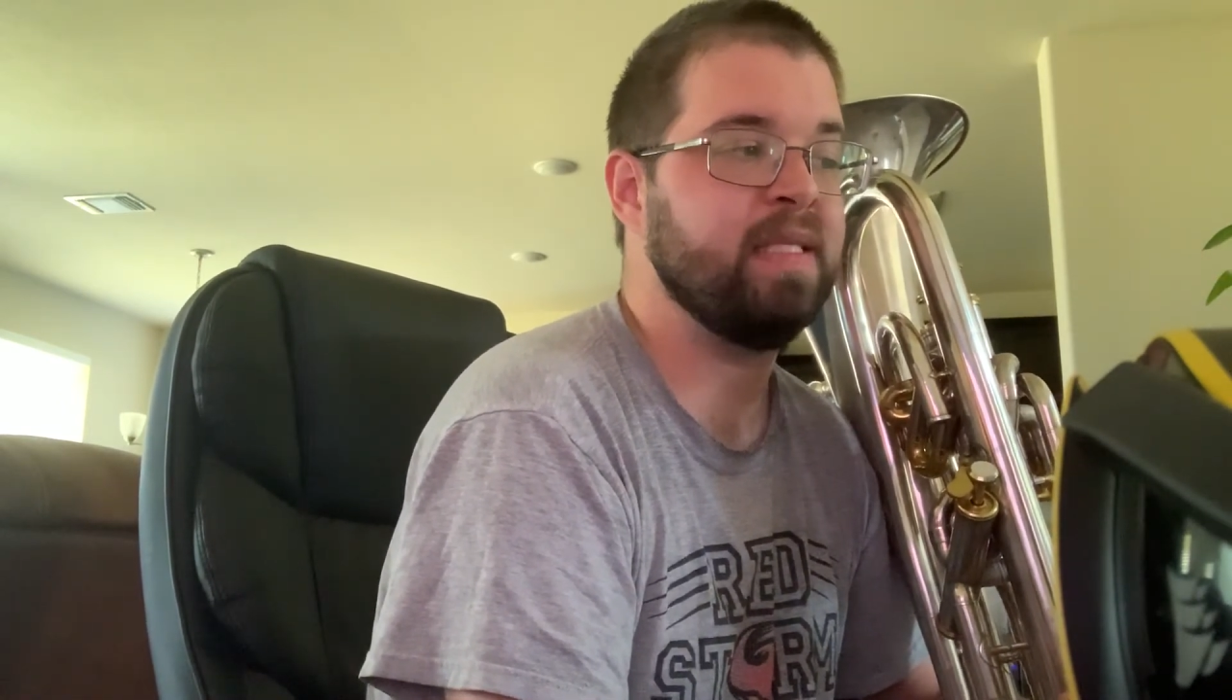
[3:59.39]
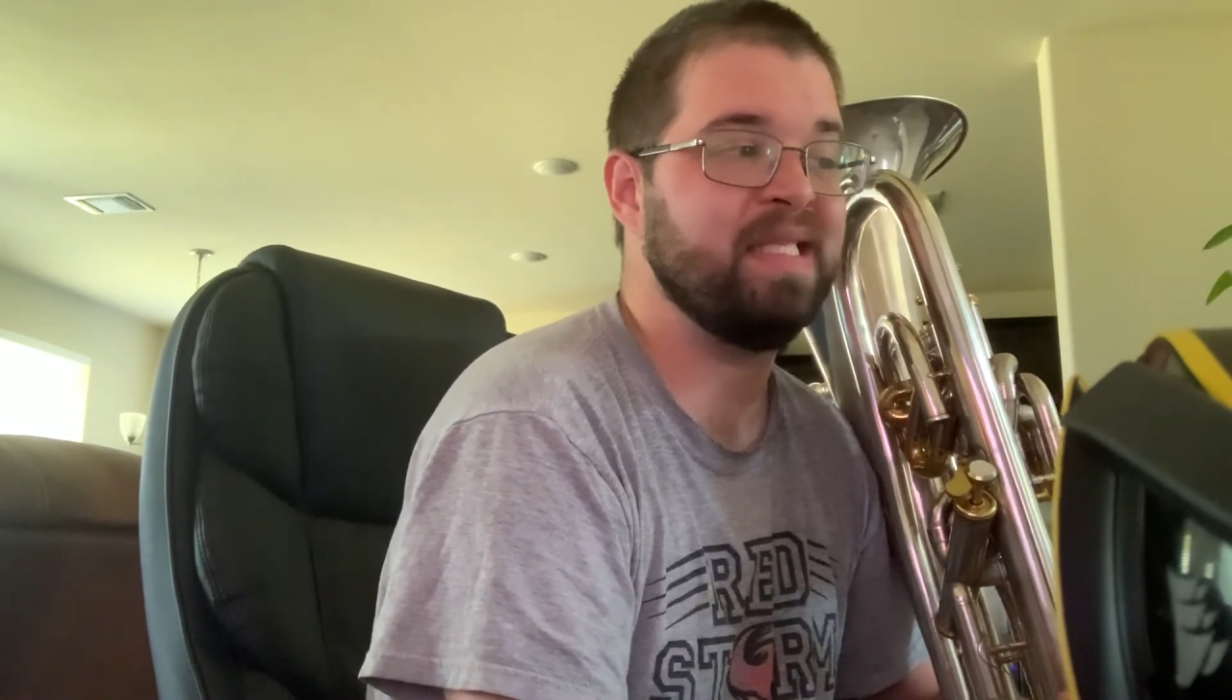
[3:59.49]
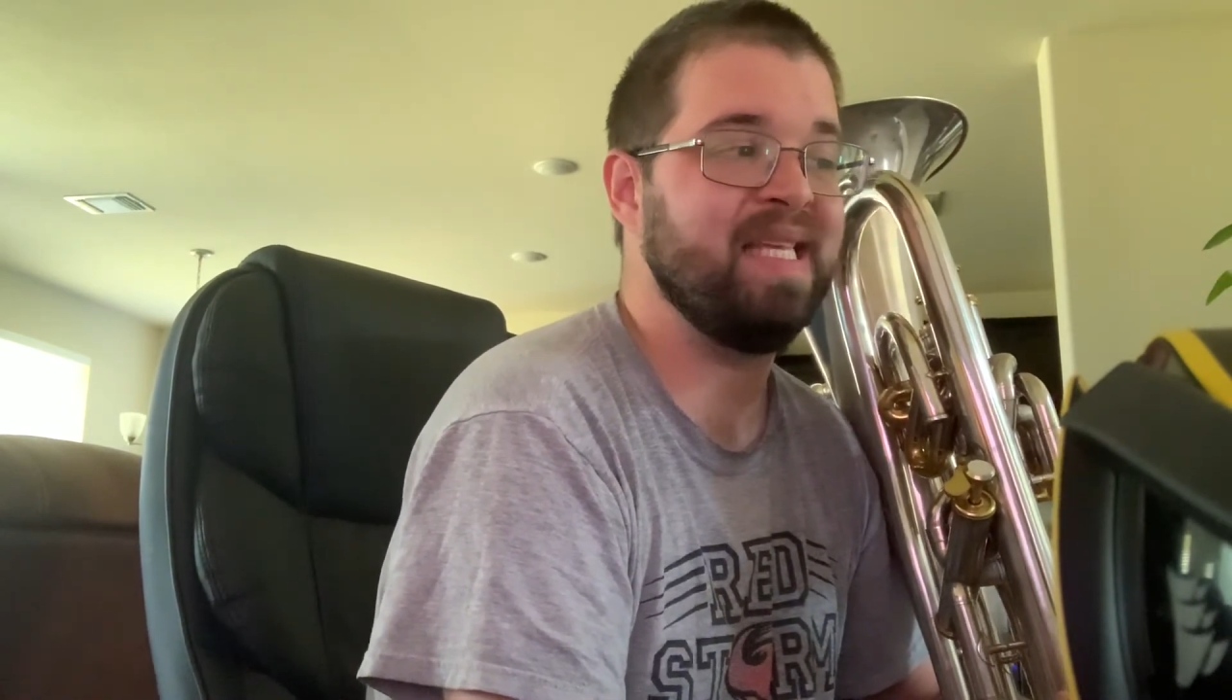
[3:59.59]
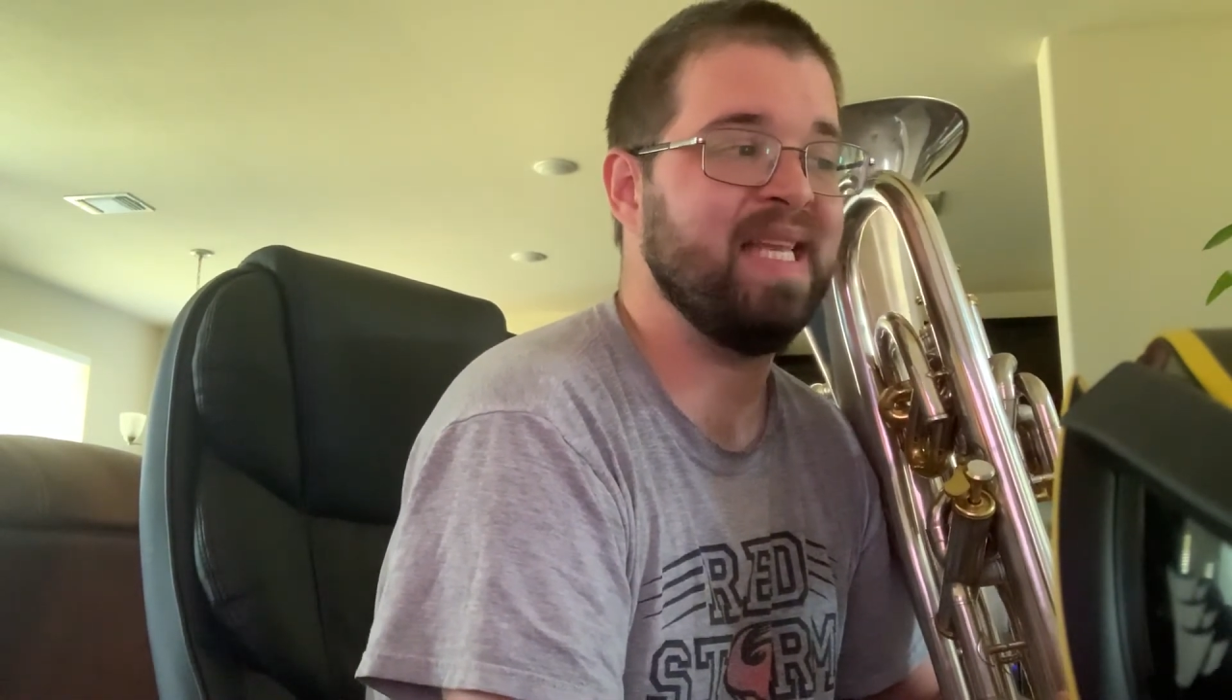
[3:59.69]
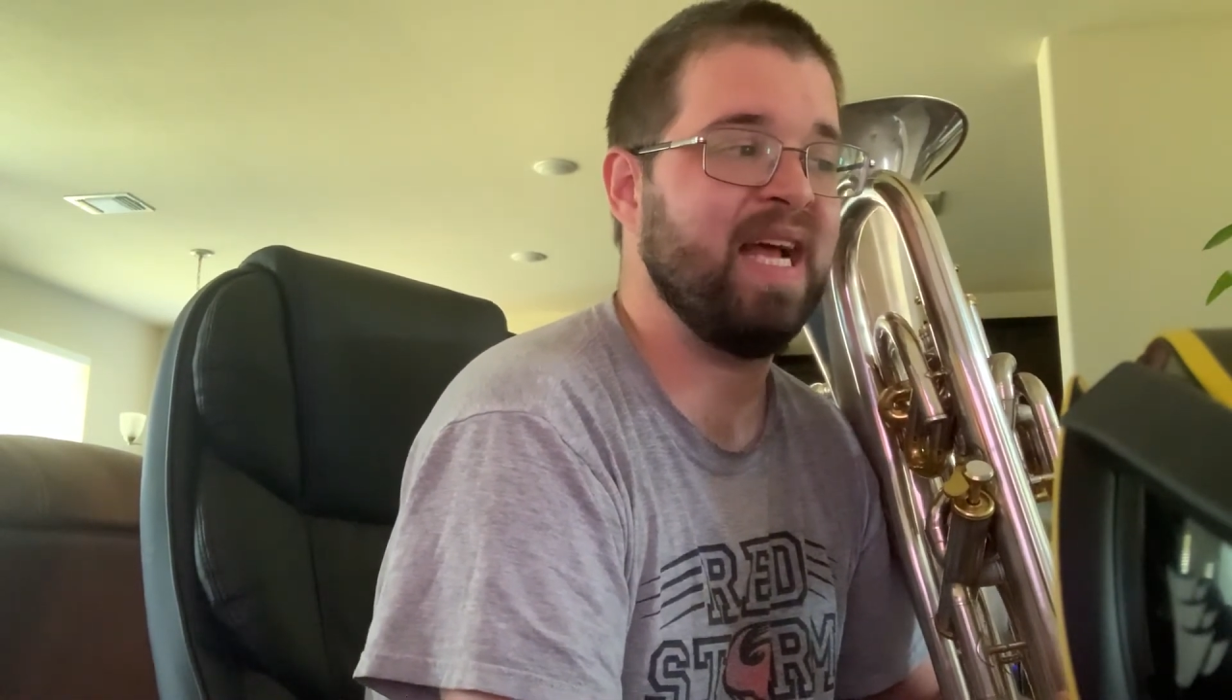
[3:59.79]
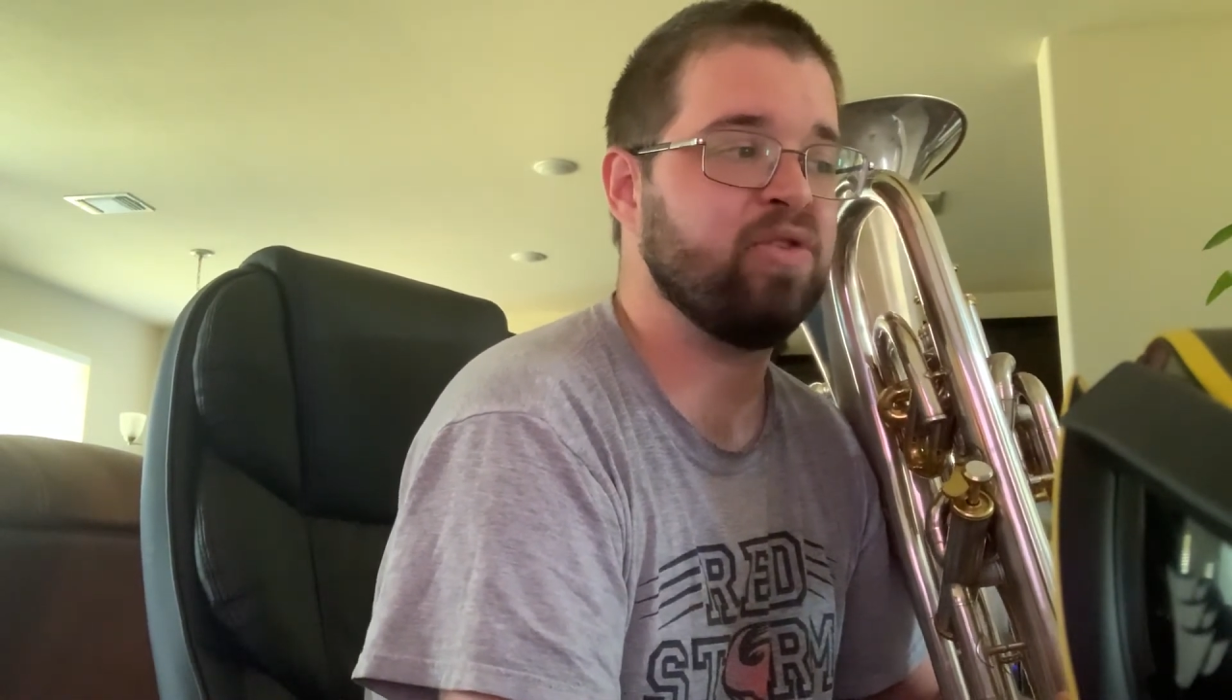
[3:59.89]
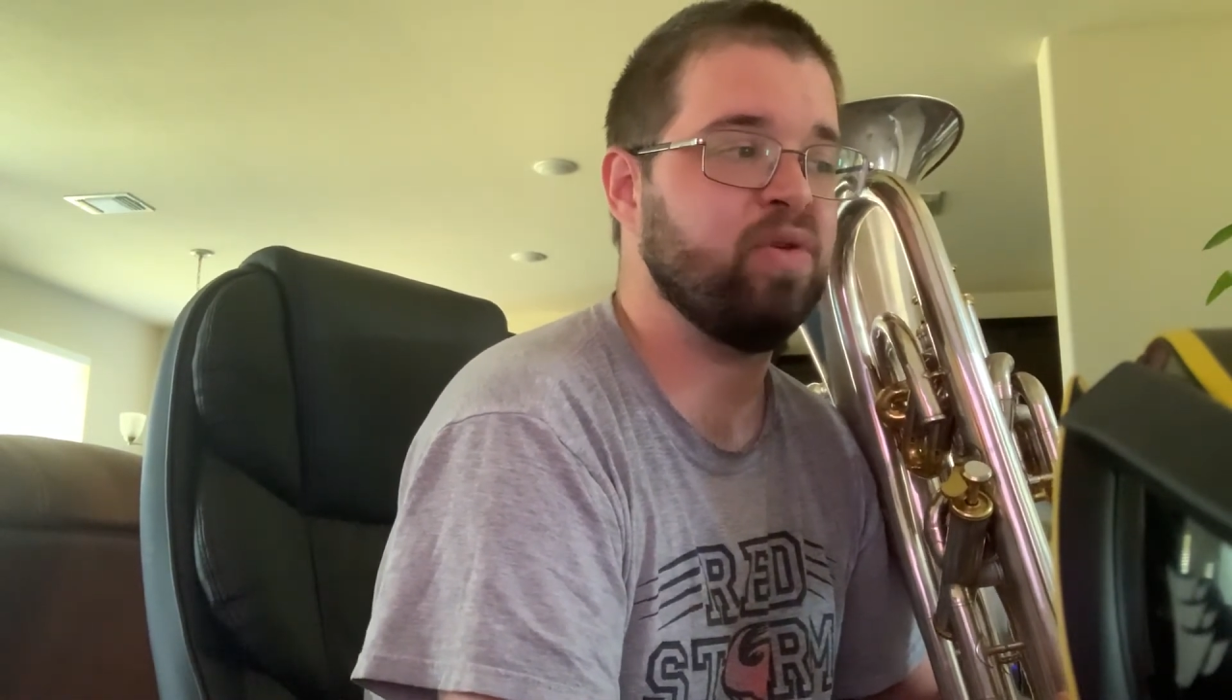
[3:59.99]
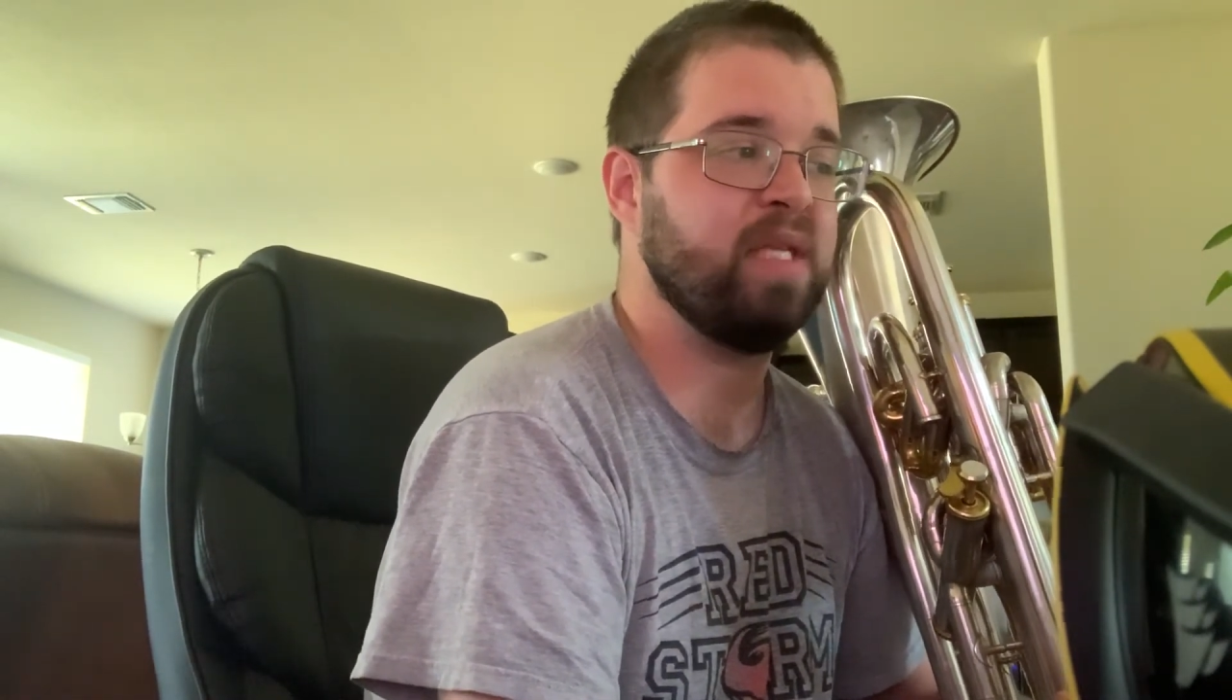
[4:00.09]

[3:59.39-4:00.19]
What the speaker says: C naturals at